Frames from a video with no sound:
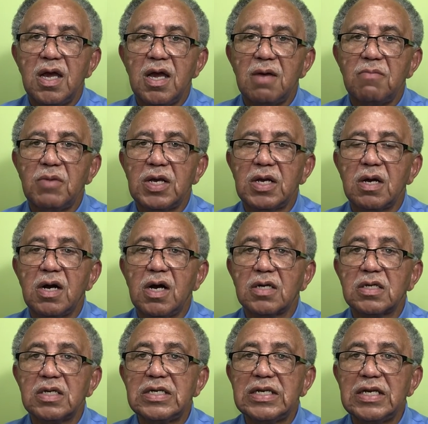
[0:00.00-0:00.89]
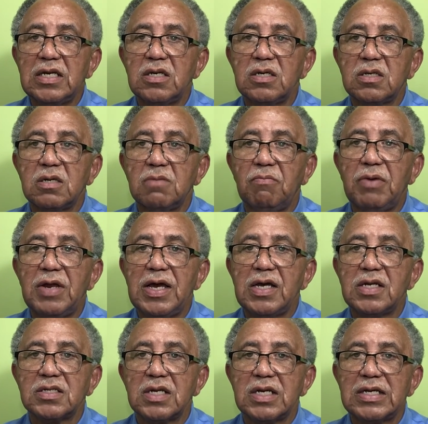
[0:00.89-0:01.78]
and may God continue to
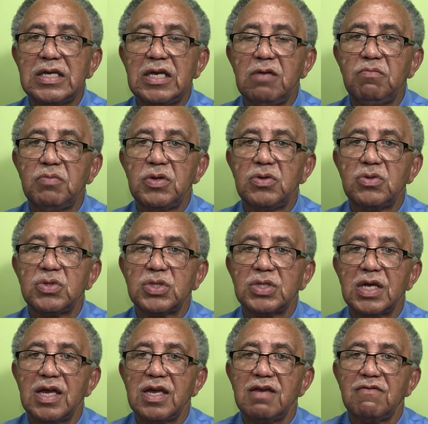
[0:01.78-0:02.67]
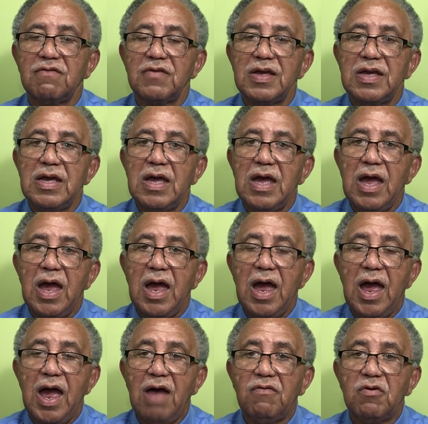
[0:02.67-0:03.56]
bless and keep you safe.
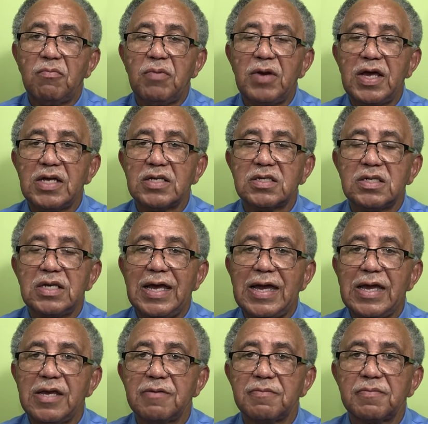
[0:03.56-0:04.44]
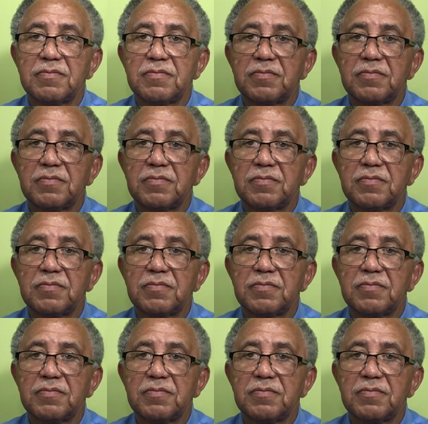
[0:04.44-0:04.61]
Have a blessed day.